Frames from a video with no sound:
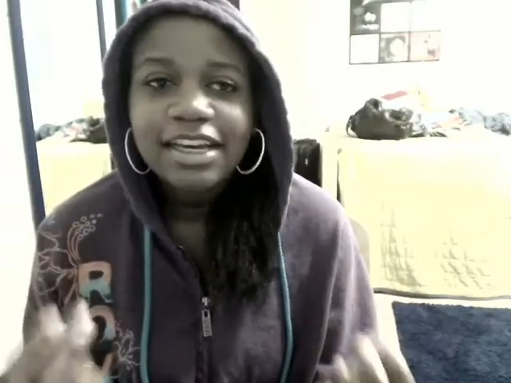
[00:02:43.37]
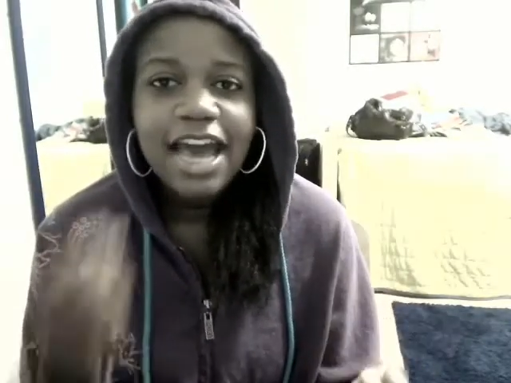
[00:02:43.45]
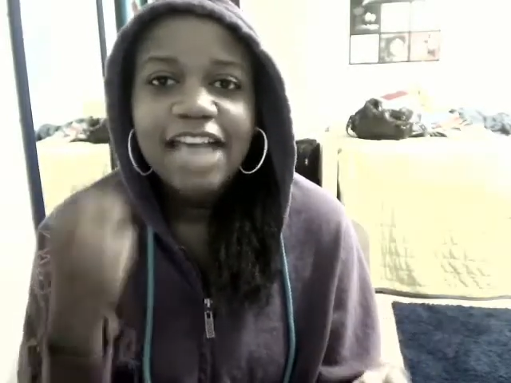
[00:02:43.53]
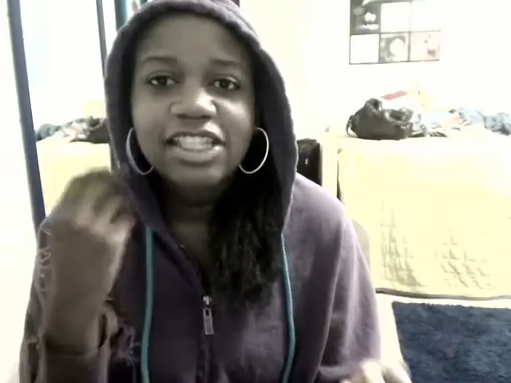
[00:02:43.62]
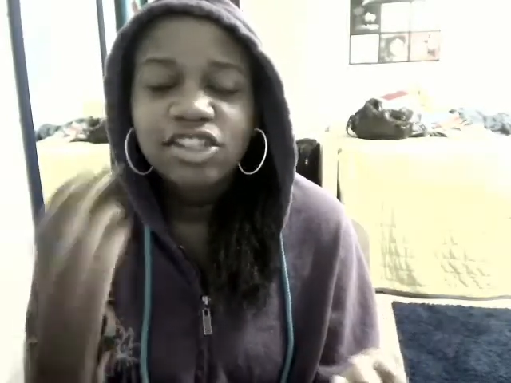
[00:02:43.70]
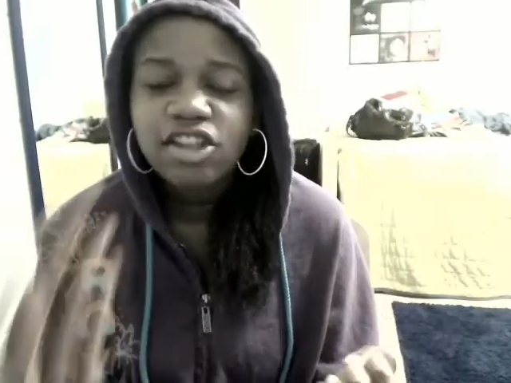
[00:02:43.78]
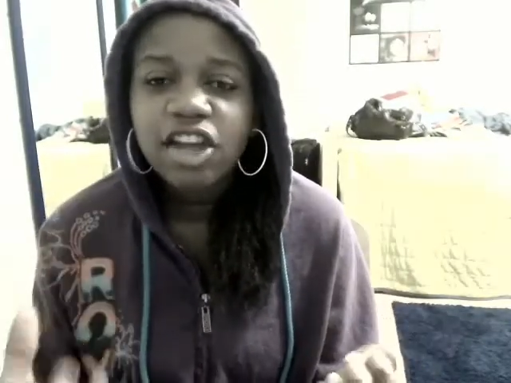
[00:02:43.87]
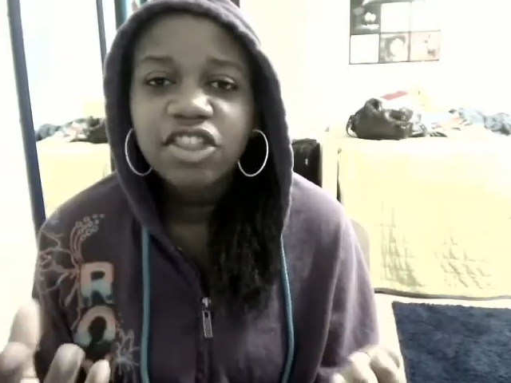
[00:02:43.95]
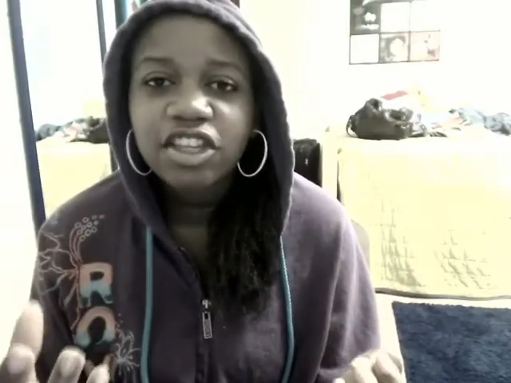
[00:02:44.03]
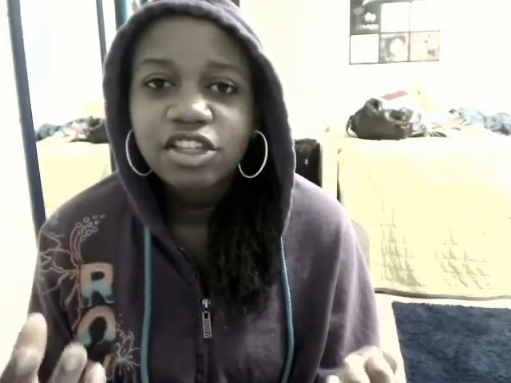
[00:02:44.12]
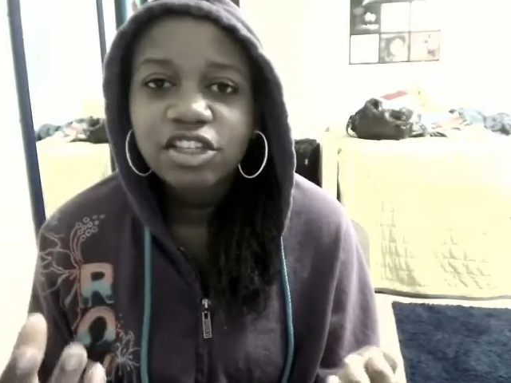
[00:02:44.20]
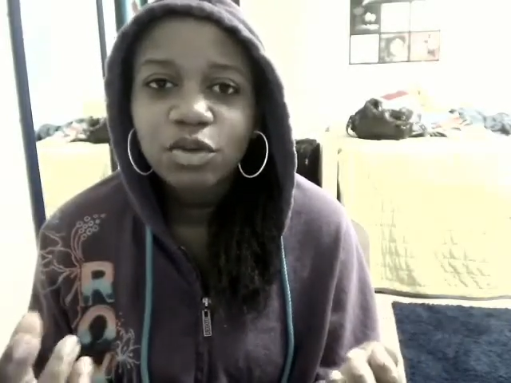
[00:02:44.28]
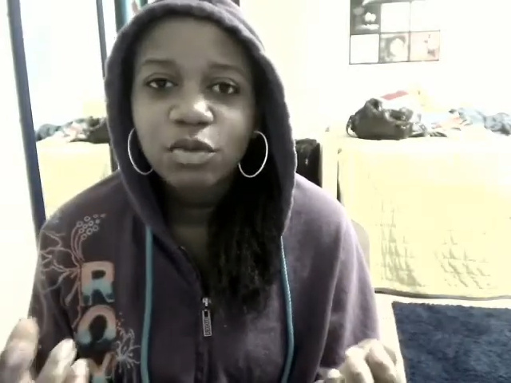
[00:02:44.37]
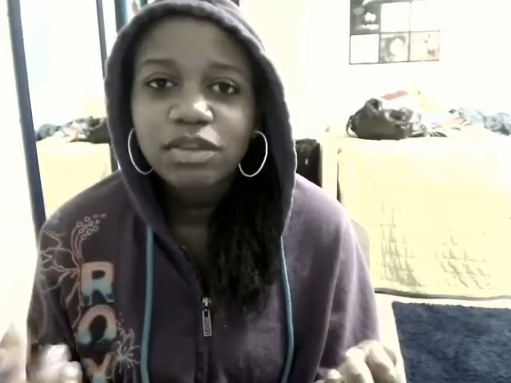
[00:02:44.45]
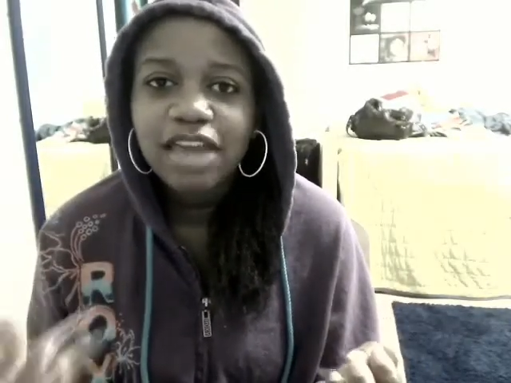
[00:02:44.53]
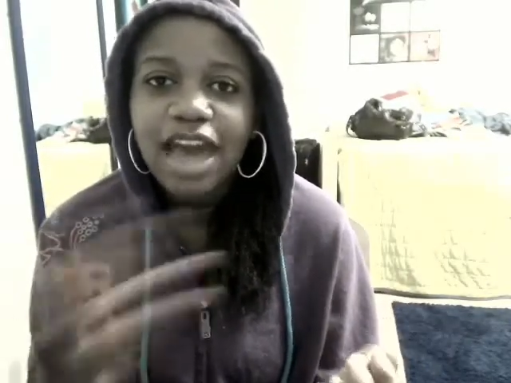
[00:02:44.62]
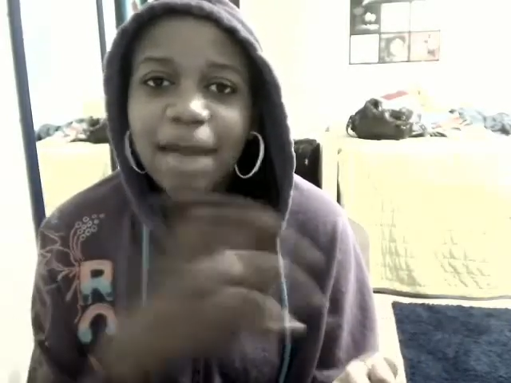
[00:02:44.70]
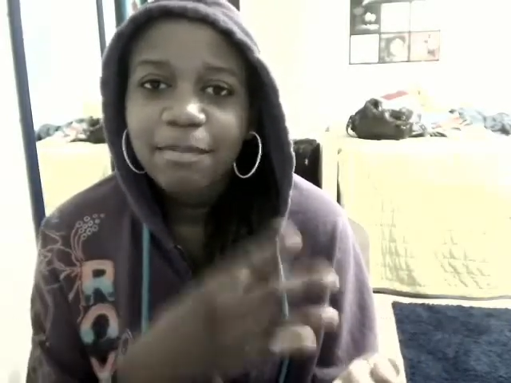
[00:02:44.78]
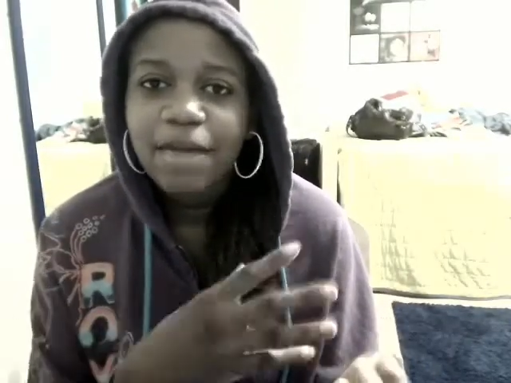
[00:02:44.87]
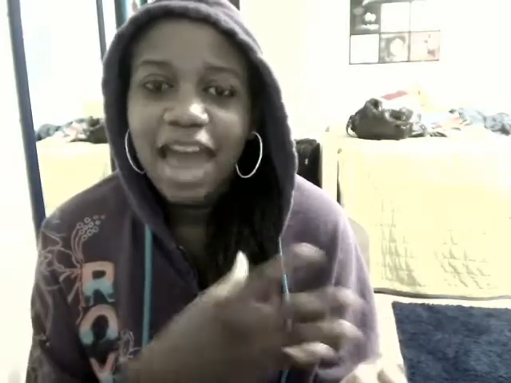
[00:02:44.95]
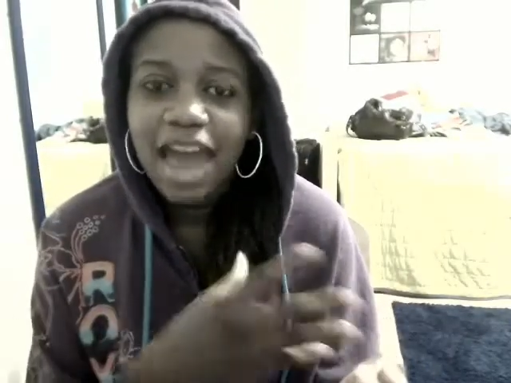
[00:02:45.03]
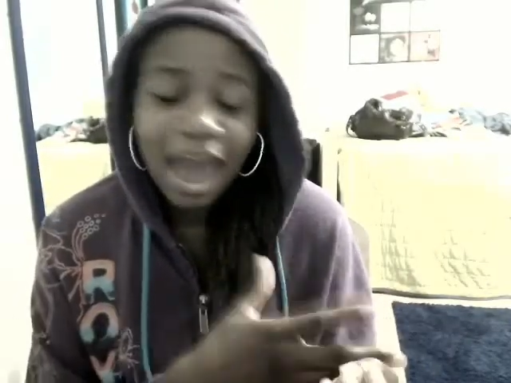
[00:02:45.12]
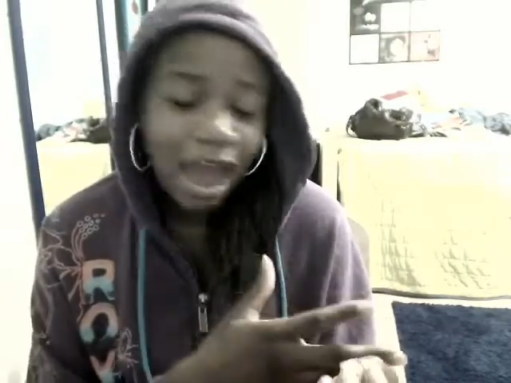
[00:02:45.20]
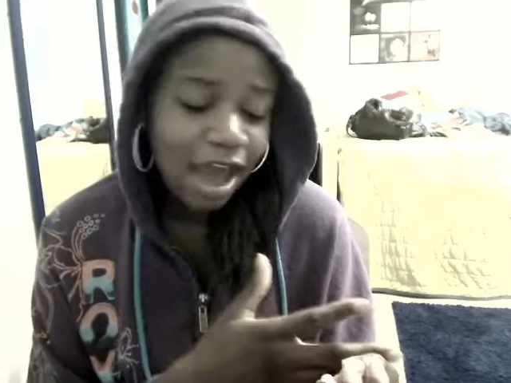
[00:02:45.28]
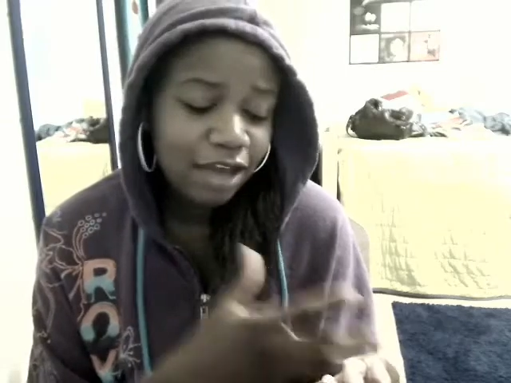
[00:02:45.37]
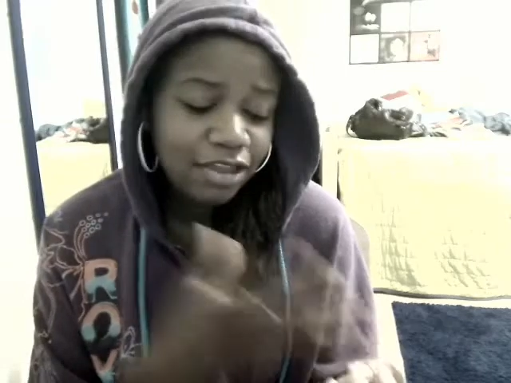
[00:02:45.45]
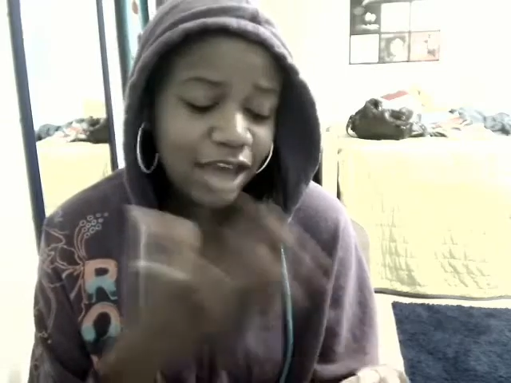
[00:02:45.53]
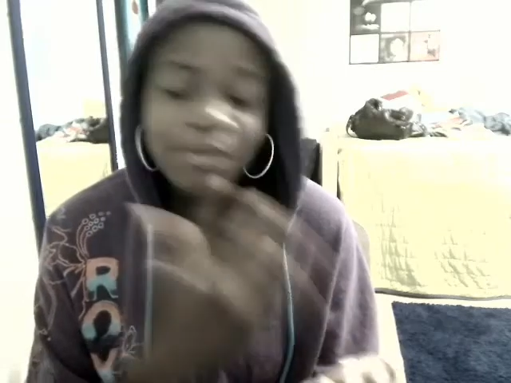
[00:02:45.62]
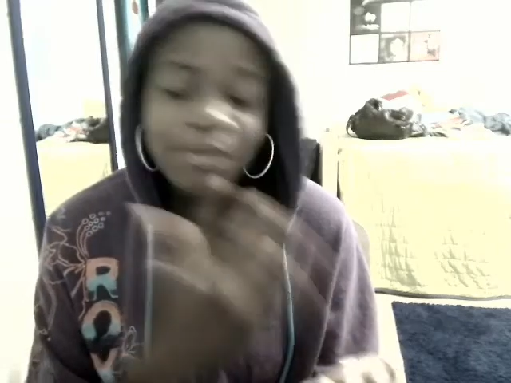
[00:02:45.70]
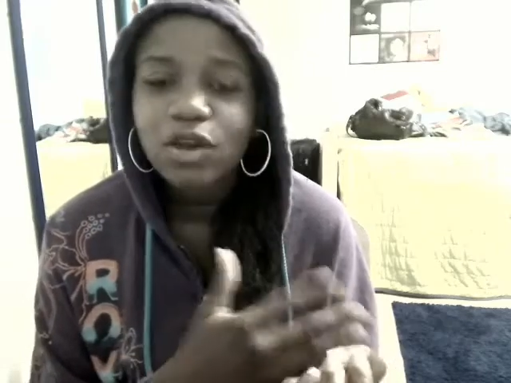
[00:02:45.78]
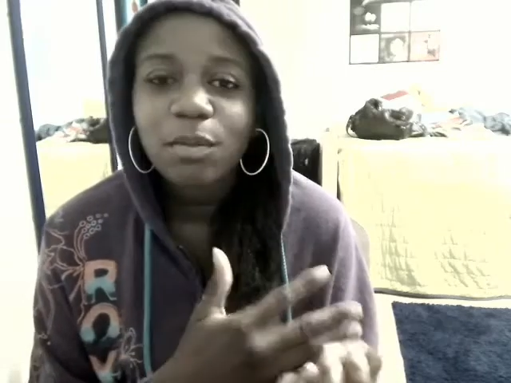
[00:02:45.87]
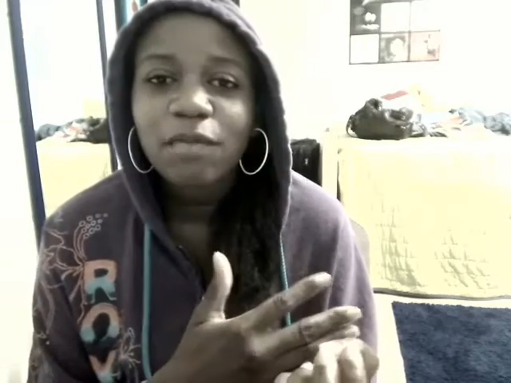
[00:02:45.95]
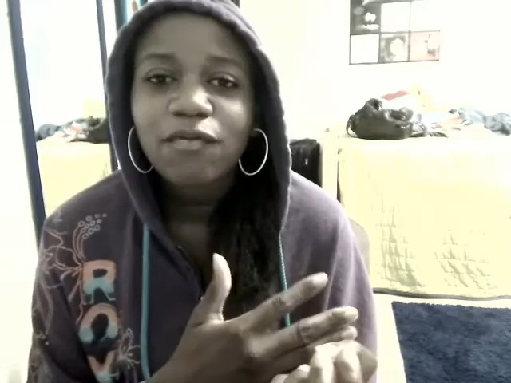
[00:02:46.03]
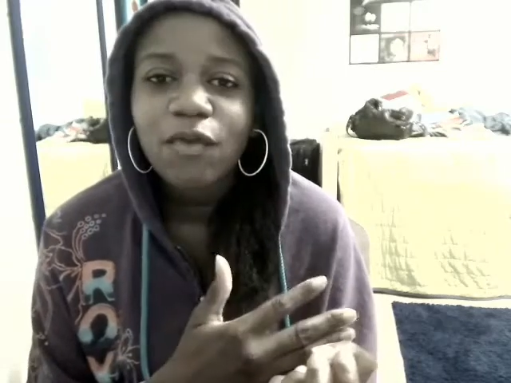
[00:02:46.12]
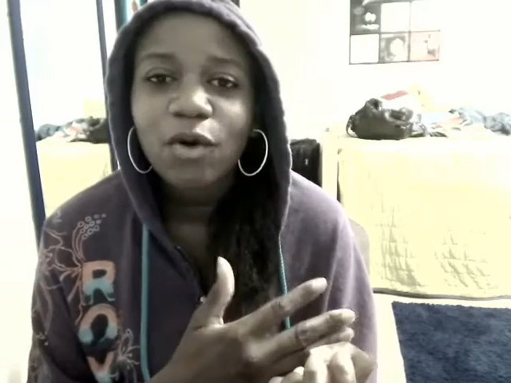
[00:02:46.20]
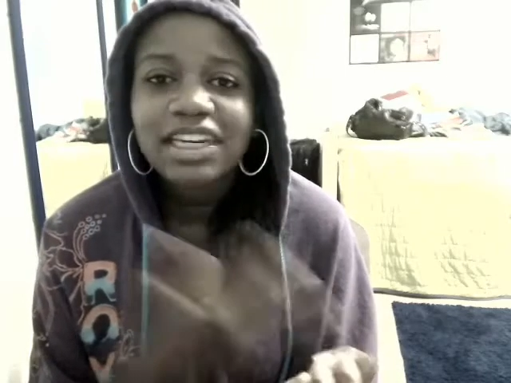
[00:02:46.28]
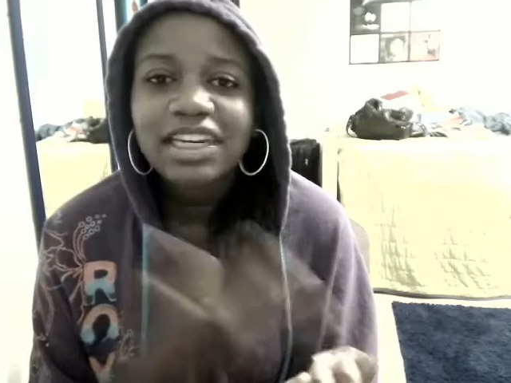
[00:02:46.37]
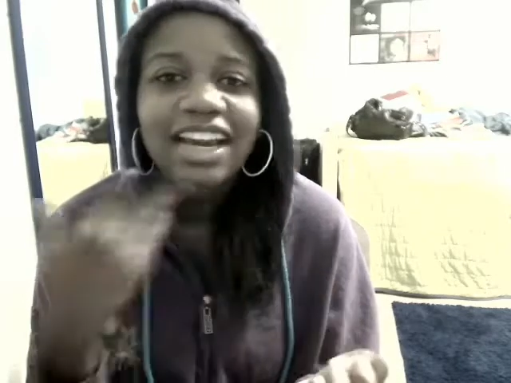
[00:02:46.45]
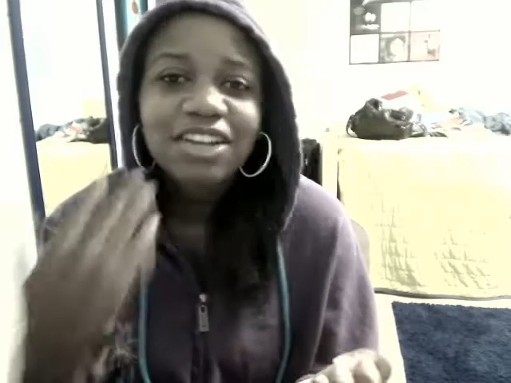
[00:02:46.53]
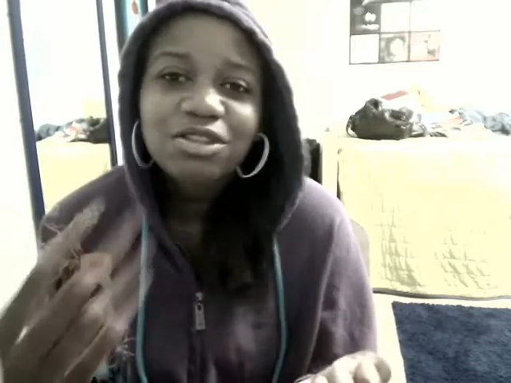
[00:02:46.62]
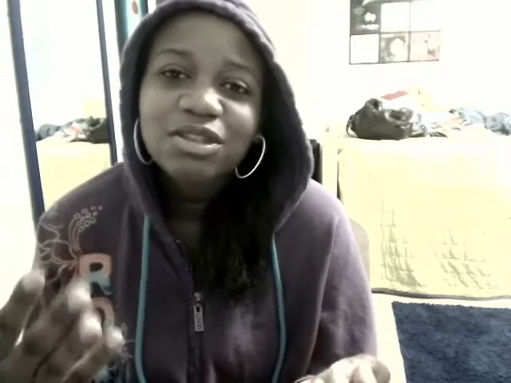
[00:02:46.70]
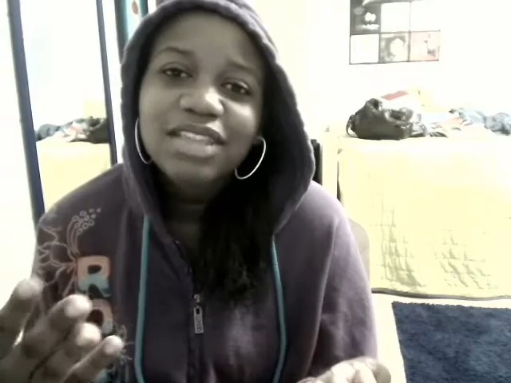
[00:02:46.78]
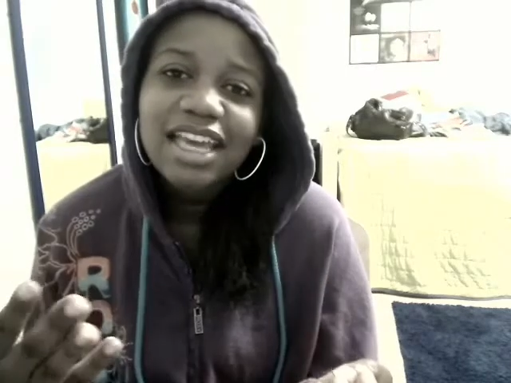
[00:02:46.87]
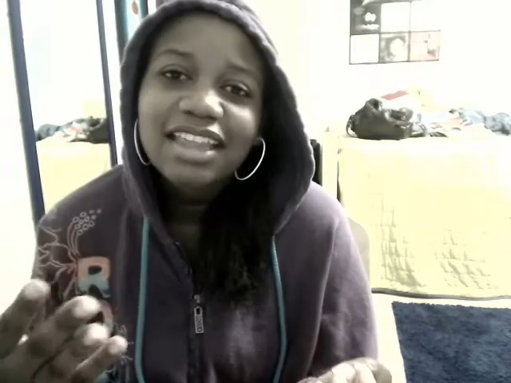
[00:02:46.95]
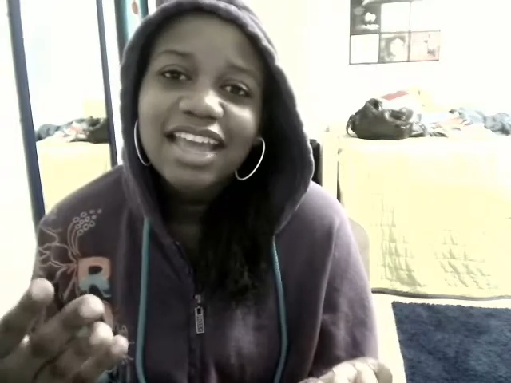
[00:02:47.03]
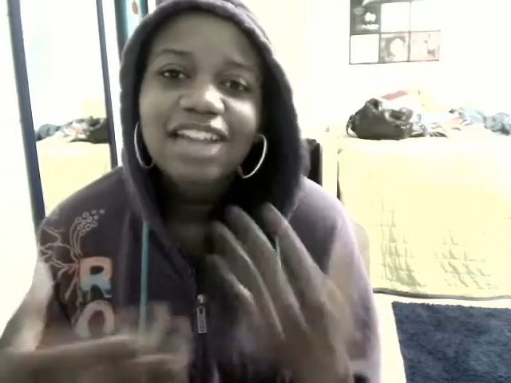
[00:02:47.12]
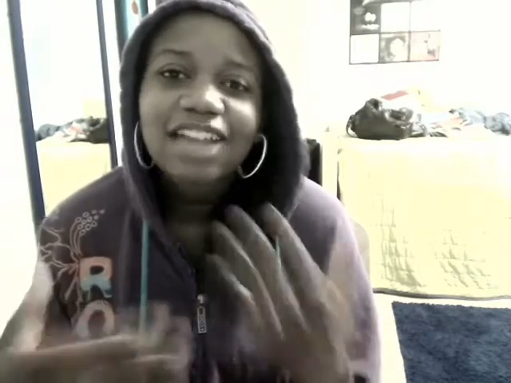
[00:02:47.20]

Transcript: has nothing to do with the episode before it, and I understand that.